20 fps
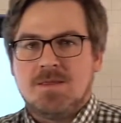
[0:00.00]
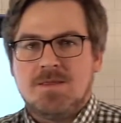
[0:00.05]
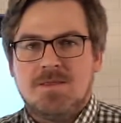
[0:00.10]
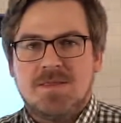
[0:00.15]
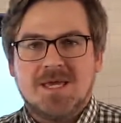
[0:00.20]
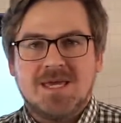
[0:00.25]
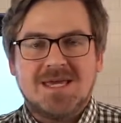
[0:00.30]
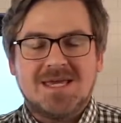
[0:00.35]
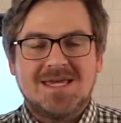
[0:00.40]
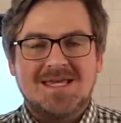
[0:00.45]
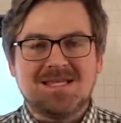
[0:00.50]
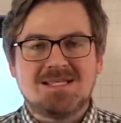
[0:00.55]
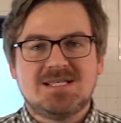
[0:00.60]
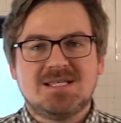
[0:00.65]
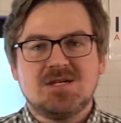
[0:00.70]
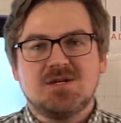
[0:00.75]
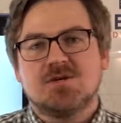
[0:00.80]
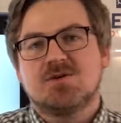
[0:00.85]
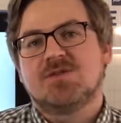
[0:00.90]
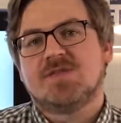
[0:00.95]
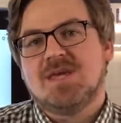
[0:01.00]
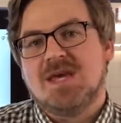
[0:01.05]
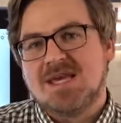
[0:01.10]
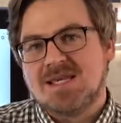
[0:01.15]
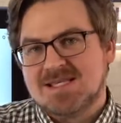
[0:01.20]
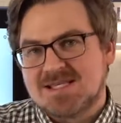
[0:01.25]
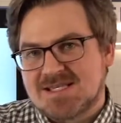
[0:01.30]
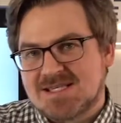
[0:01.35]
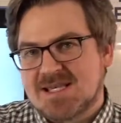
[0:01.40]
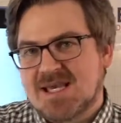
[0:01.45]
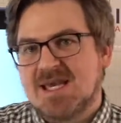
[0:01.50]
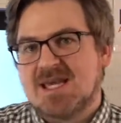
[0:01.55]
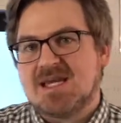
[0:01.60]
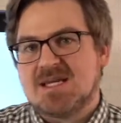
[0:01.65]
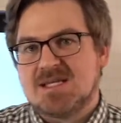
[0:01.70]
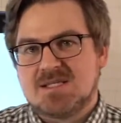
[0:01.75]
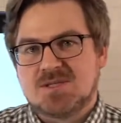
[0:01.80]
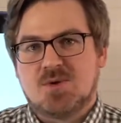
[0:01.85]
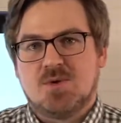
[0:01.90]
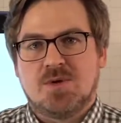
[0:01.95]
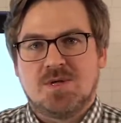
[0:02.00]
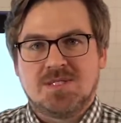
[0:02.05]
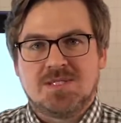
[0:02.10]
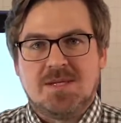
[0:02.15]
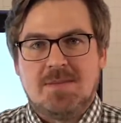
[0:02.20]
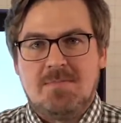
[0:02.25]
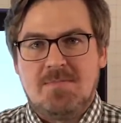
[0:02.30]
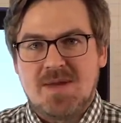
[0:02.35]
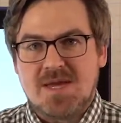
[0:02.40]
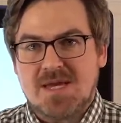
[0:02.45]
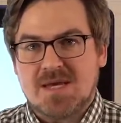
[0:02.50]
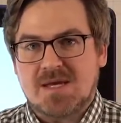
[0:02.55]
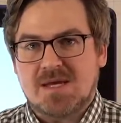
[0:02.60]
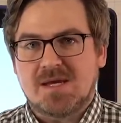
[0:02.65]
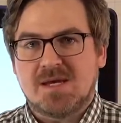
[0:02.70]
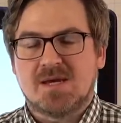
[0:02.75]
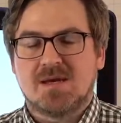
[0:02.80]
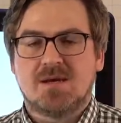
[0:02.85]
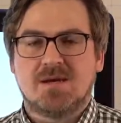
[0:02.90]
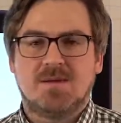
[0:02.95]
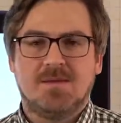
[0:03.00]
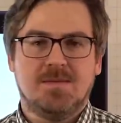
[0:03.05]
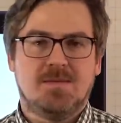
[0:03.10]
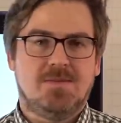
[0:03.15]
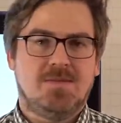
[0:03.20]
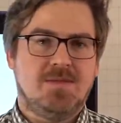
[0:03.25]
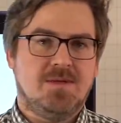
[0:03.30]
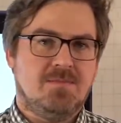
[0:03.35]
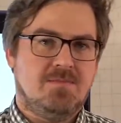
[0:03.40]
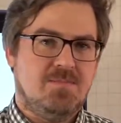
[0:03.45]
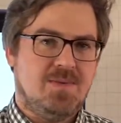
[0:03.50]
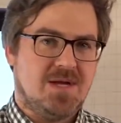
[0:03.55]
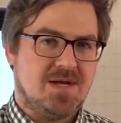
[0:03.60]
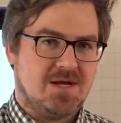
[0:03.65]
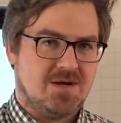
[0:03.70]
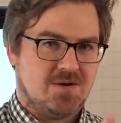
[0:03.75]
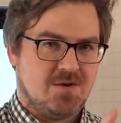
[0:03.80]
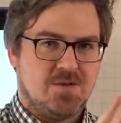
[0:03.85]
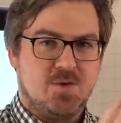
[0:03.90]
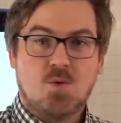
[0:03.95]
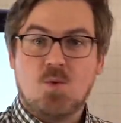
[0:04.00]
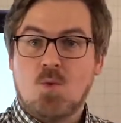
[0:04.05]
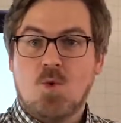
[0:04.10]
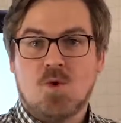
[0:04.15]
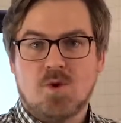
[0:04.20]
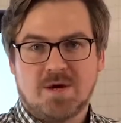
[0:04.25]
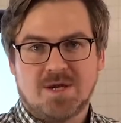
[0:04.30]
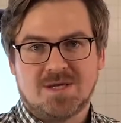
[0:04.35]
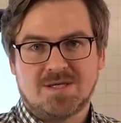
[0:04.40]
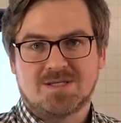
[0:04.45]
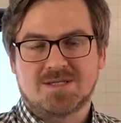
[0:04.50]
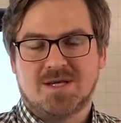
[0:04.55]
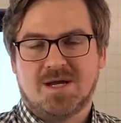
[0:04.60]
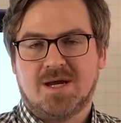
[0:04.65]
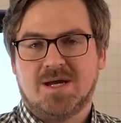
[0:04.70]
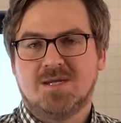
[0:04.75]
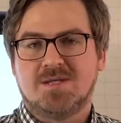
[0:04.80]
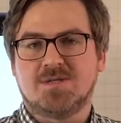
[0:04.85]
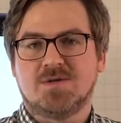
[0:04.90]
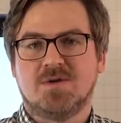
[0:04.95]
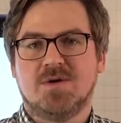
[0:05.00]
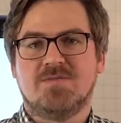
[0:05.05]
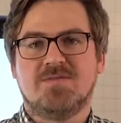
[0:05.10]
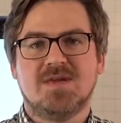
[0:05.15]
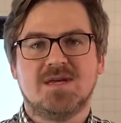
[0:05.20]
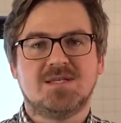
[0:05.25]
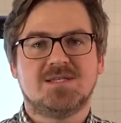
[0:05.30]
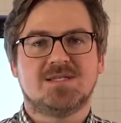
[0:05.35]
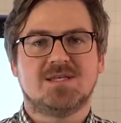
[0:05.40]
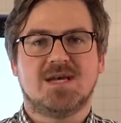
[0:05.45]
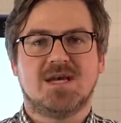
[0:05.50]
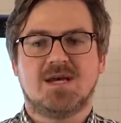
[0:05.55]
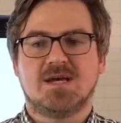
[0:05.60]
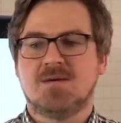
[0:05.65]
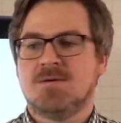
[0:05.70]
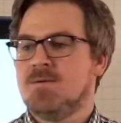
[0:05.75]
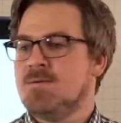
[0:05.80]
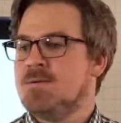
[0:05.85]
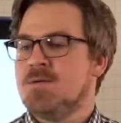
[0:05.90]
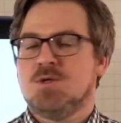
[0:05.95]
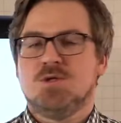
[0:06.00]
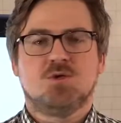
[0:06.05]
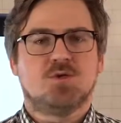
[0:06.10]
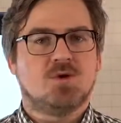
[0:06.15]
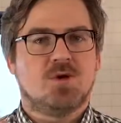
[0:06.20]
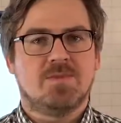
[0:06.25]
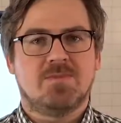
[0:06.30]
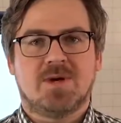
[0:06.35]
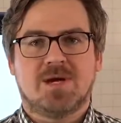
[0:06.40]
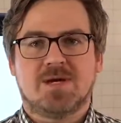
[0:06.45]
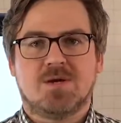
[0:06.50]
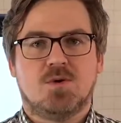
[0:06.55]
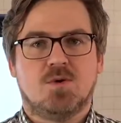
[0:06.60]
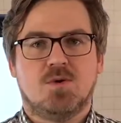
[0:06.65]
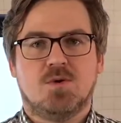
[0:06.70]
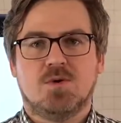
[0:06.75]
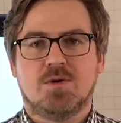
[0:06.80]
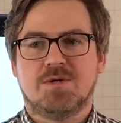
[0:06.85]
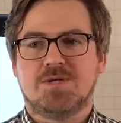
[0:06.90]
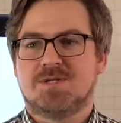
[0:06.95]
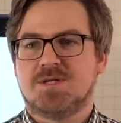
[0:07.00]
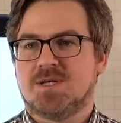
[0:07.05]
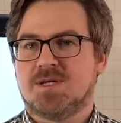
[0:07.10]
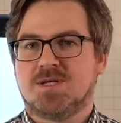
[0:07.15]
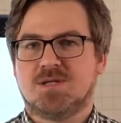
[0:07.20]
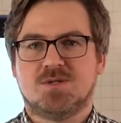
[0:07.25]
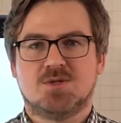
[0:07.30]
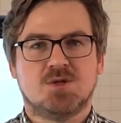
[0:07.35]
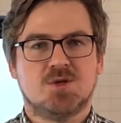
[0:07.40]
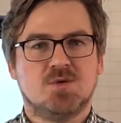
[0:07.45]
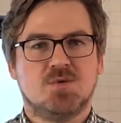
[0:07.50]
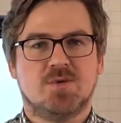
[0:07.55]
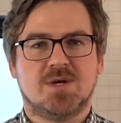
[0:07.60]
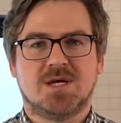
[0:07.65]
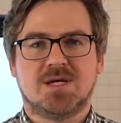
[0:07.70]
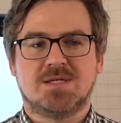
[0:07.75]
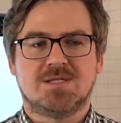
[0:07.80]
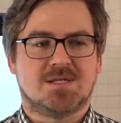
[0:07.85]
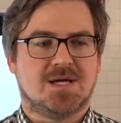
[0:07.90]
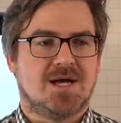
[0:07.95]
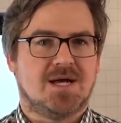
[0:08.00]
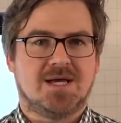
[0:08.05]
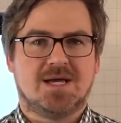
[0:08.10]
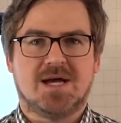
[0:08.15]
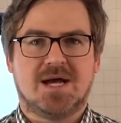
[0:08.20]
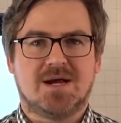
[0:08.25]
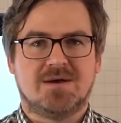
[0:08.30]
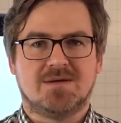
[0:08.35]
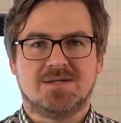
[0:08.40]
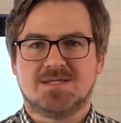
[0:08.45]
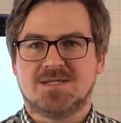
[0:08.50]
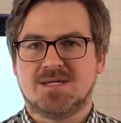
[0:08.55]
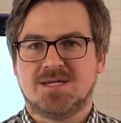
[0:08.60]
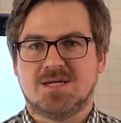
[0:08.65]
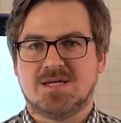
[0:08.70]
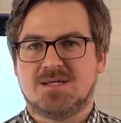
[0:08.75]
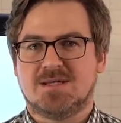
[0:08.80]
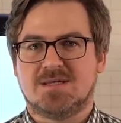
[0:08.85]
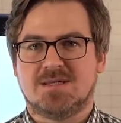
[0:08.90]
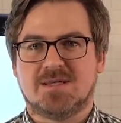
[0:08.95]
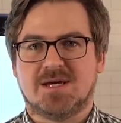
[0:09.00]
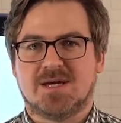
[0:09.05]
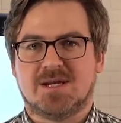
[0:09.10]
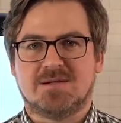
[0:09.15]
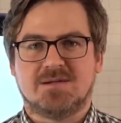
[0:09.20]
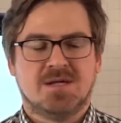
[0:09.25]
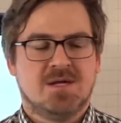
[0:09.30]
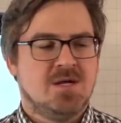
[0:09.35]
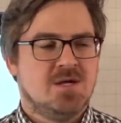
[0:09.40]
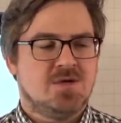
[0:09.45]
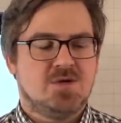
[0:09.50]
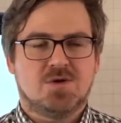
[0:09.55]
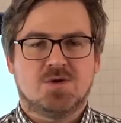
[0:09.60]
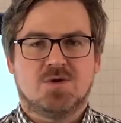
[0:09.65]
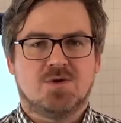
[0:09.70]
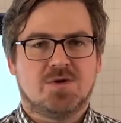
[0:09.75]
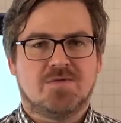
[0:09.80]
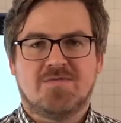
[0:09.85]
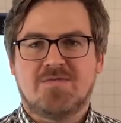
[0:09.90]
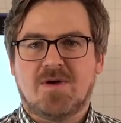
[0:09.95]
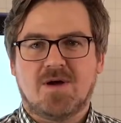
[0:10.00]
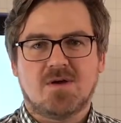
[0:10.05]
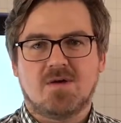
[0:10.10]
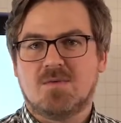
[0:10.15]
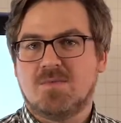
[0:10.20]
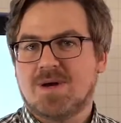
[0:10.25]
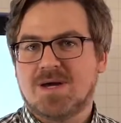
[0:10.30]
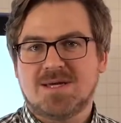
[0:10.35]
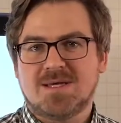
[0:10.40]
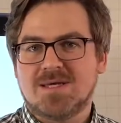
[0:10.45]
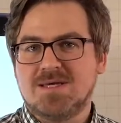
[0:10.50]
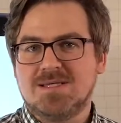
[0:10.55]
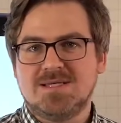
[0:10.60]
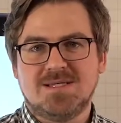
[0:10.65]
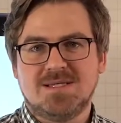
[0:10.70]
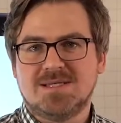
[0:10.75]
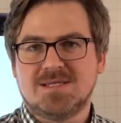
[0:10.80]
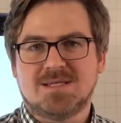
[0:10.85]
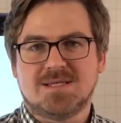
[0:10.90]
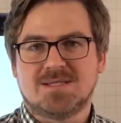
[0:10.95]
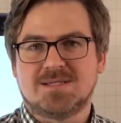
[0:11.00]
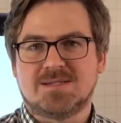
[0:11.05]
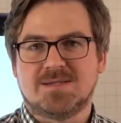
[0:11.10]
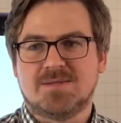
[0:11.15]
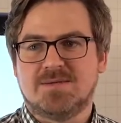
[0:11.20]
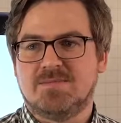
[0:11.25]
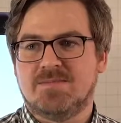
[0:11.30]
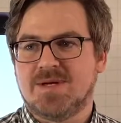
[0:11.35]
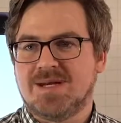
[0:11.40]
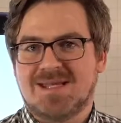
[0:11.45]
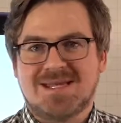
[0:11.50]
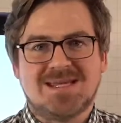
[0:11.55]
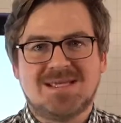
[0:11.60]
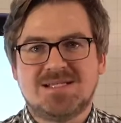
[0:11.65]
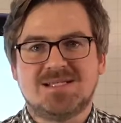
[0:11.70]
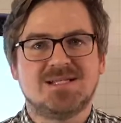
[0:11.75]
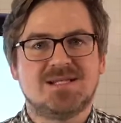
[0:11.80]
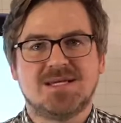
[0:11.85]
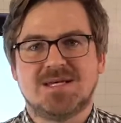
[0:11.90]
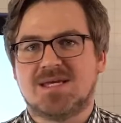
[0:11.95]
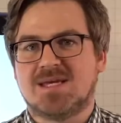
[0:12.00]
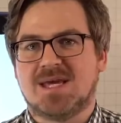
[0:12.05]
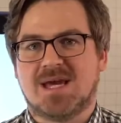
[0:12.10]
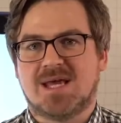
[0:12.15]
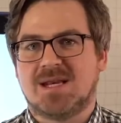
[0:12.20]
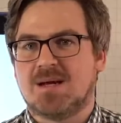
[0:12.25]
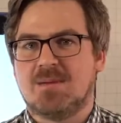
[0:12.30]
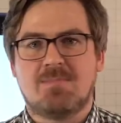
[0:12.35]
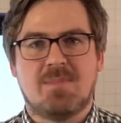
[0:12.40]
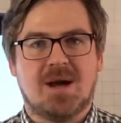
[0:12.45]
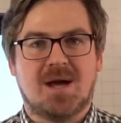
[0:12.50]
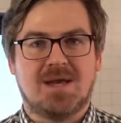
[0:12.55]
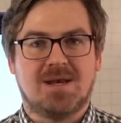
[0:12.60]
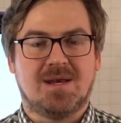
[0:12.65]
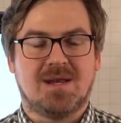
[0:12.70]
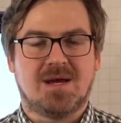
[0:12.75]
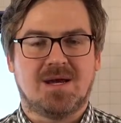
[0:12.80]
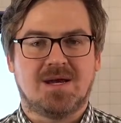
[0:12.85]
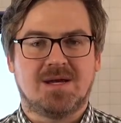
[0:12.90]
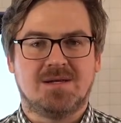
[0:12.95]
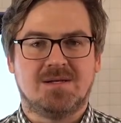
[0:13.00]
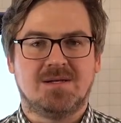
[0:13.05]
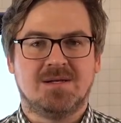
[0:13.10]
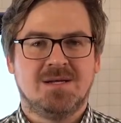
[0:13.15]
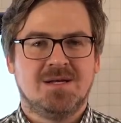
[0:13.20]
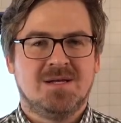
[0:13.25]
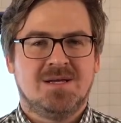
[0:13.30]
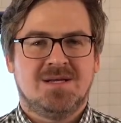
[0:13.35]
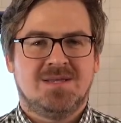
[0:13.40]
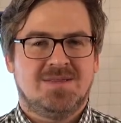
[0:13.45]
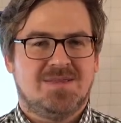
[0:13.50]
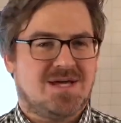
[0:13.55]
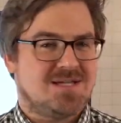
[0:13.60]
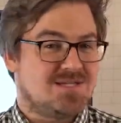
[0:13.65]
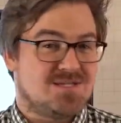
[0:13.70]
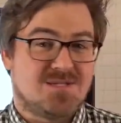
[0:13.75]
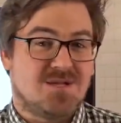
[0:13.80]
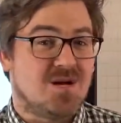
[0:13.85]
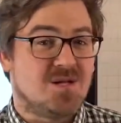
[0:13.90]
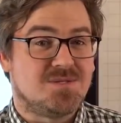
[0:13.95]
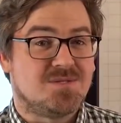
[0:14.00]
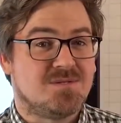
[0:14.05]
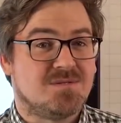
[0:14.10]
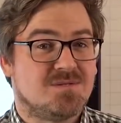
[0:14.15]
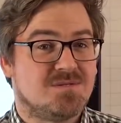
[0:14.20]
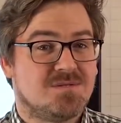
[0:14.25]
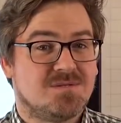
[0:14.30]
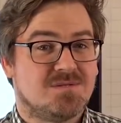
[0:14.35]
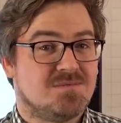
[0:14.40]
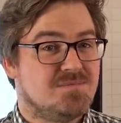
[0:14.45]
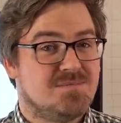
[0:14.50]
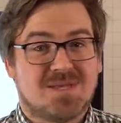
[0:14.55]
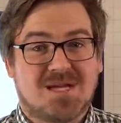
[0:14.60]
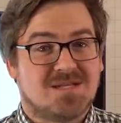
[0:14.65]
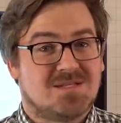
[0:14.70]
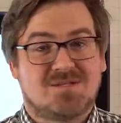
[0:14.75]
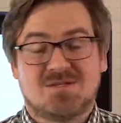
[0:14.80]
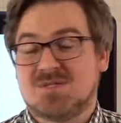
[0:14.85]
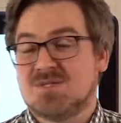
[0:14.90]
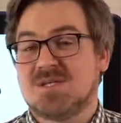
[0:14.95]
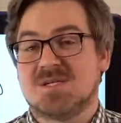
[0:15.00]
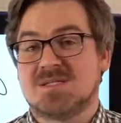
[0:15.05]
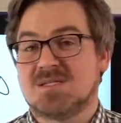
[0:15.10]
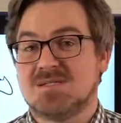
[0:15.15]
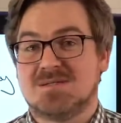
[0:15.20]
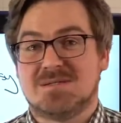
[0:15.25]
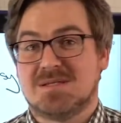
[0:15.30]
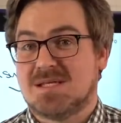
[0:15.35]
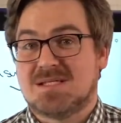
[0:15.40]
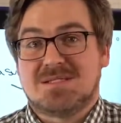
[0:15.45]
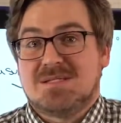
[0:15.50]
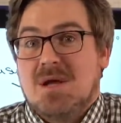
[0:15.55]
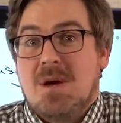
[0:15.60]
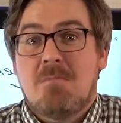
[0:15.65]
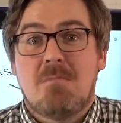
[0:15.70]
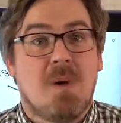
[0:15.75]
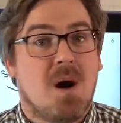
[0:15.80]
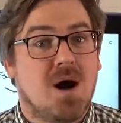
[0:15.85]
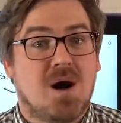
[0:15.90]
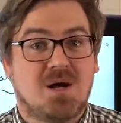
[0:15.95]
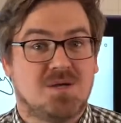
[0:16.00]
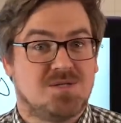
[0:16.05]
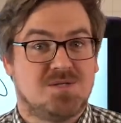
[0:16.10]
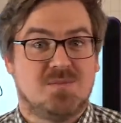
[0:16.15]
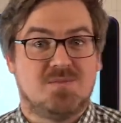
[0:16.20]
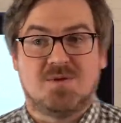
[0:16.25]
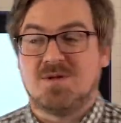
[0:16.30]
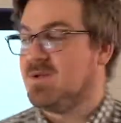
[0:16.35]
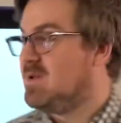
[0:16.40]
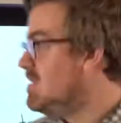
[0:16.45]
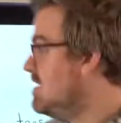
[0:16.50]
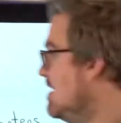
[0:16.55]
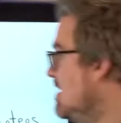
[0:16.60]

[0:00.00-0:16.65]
the easier they say it's going to be, the bigger the warning sign. So if they say, join my course and in 2 weeks, I guarantee that you're going to follow my easy system and easily get a band 9, that's nonsense. That's not possible.